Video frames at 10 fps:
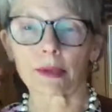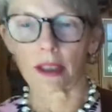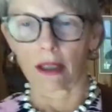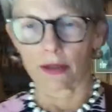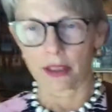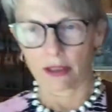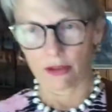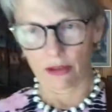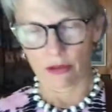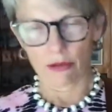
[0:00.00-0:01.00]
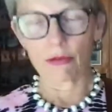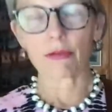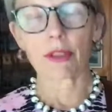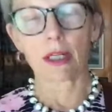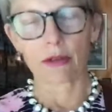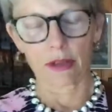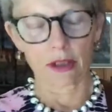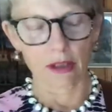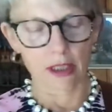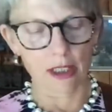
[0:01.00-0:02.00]
going to do in
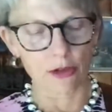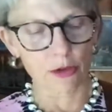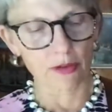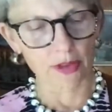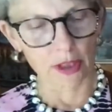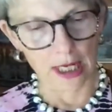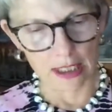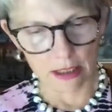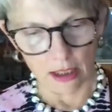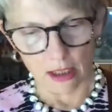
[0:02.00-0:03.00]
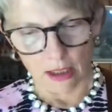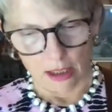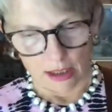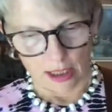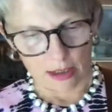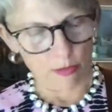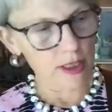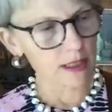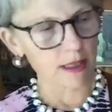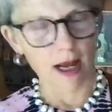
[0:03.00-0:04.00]
the Taylor Swift class next
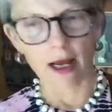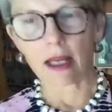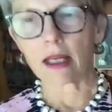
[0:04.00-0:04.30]
Wednesday,